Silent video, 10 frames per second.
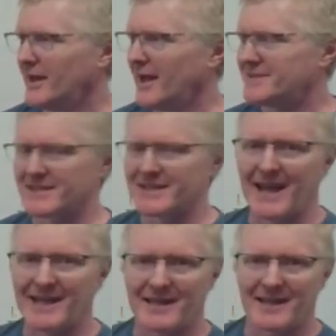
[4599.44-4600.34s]

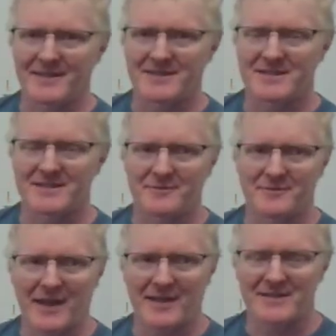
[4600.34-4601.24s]
guideline. This is, in
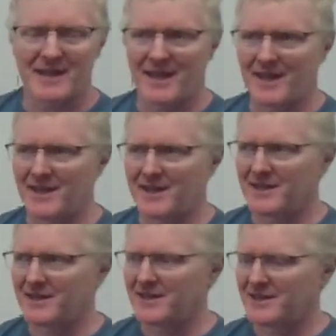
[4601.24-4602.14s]
fact,
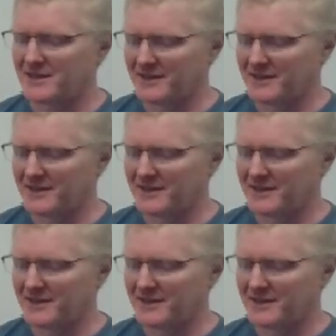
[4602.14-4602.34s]
a